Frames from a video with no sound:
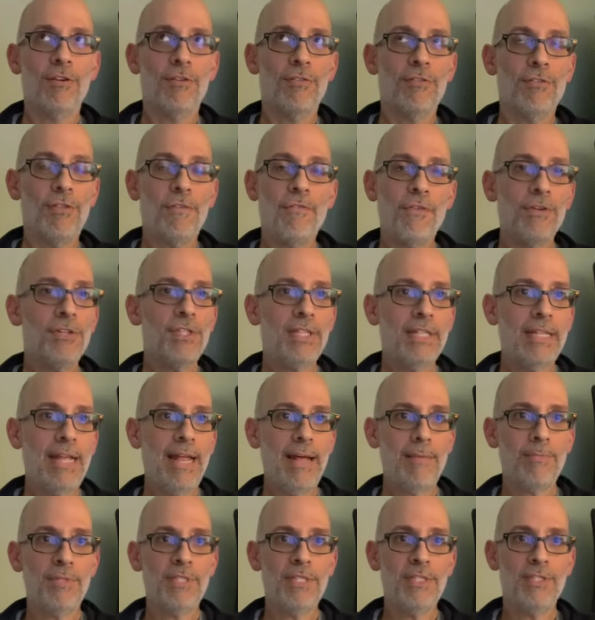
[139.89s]
the first thing that
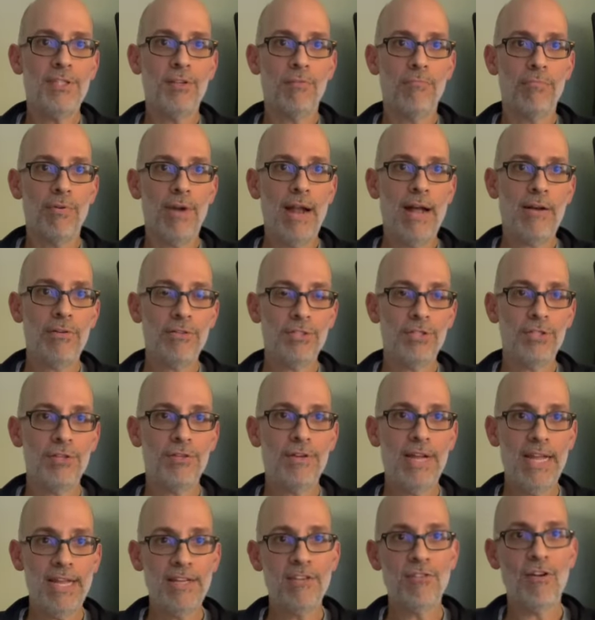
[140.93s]
happens is your browser
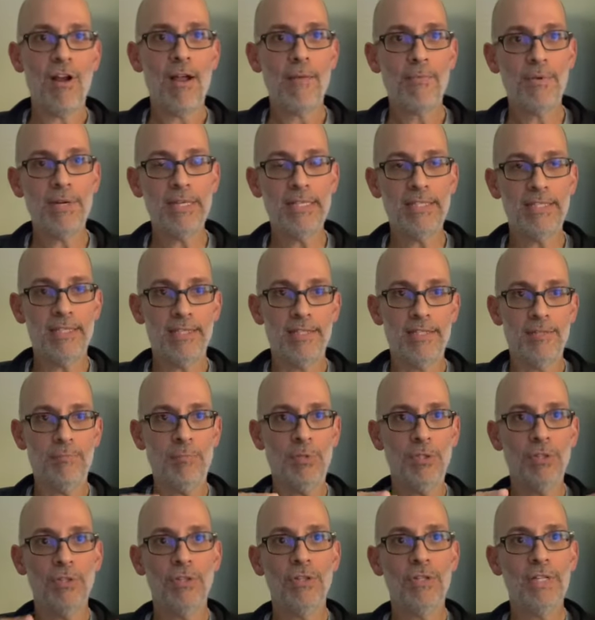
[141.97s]
and your operating system
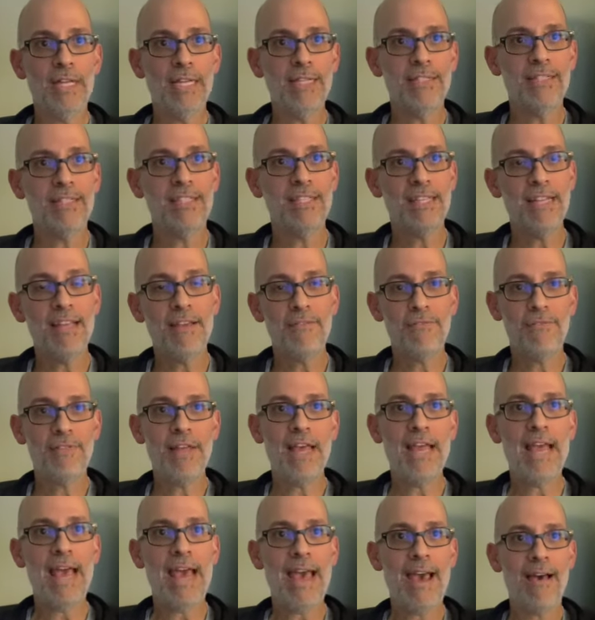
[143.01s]
will look and see if
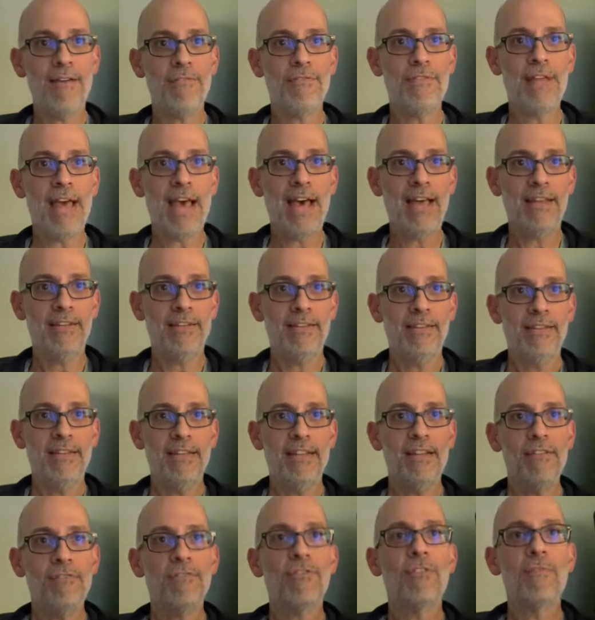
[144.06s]
they have that
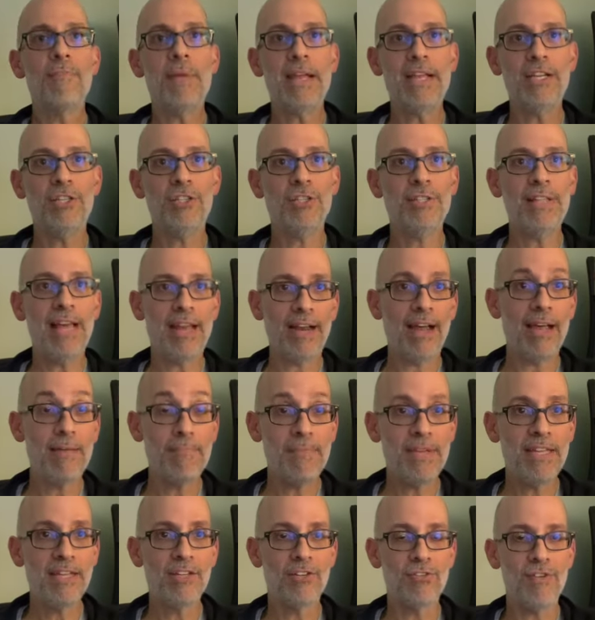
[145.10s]
information, that
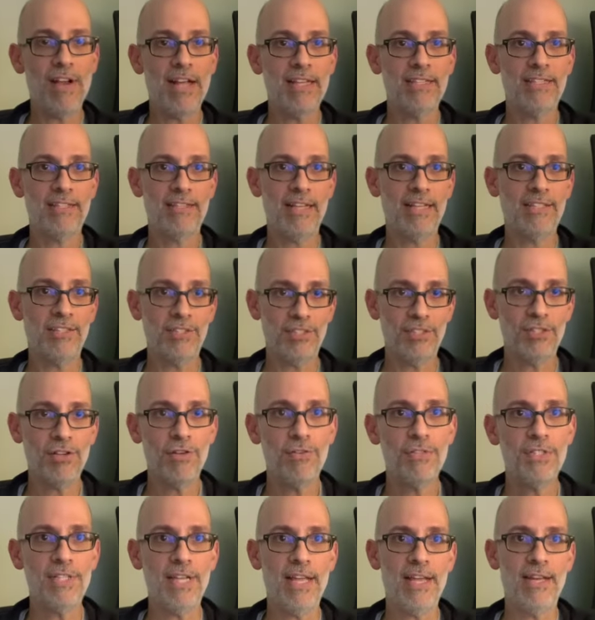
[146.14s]
IP address that's
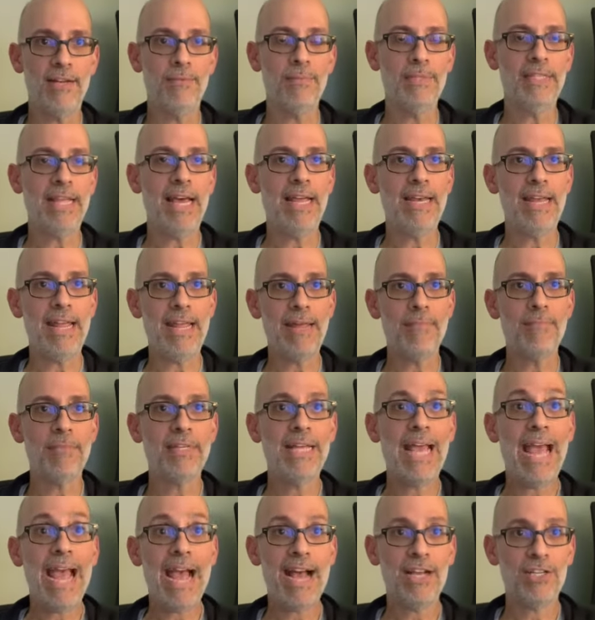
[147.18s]
associated with that name
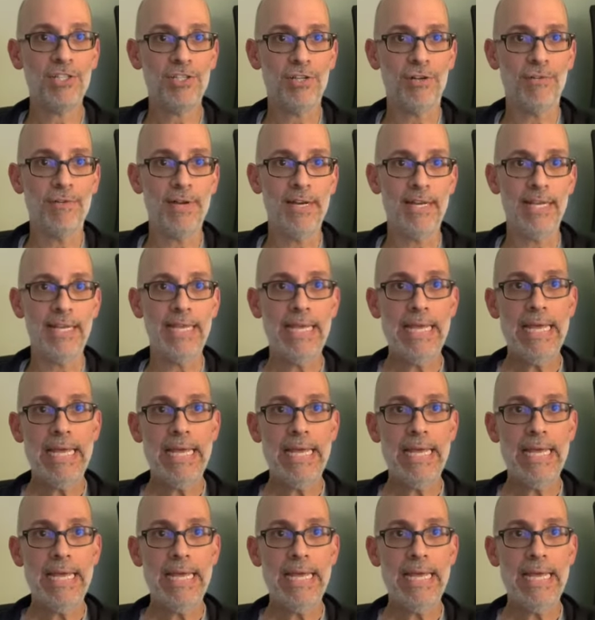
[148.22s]
cached already.